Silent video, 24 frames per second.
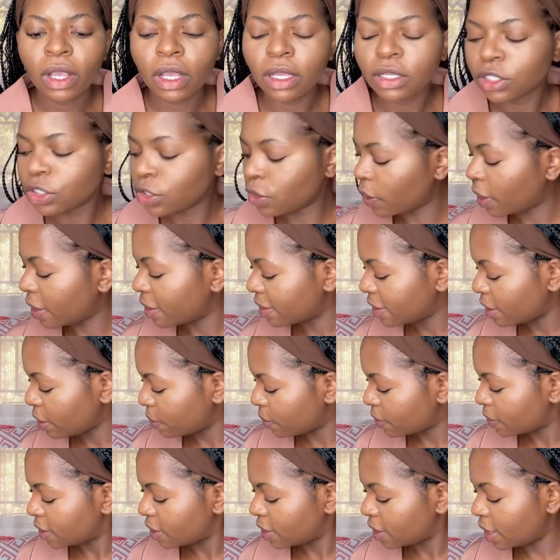So as I
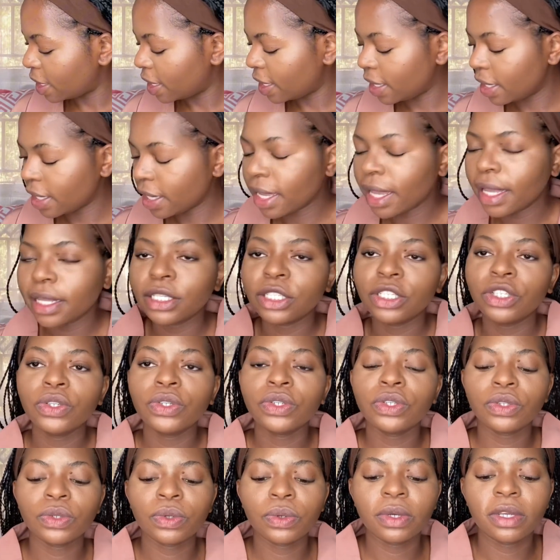was saying, as you
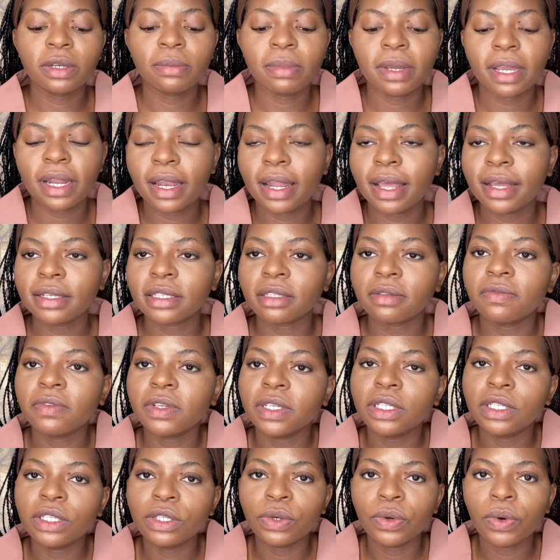saw in my last
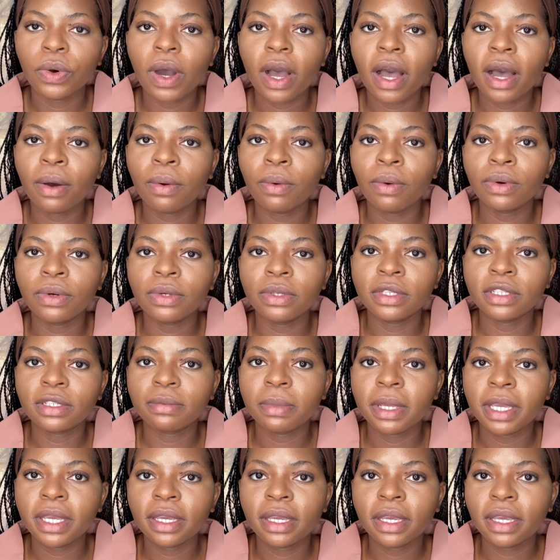video, I was
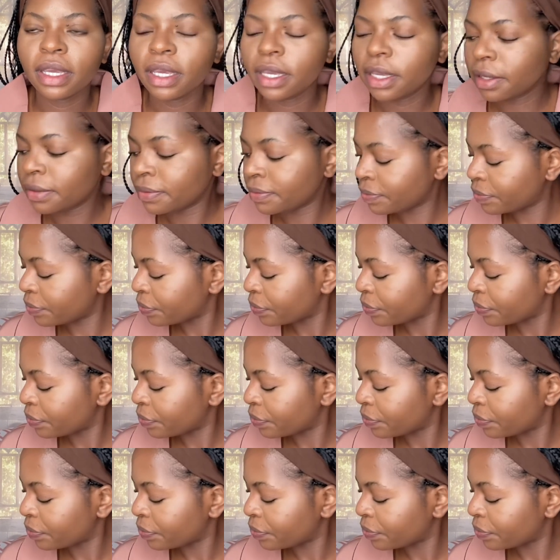meal prepping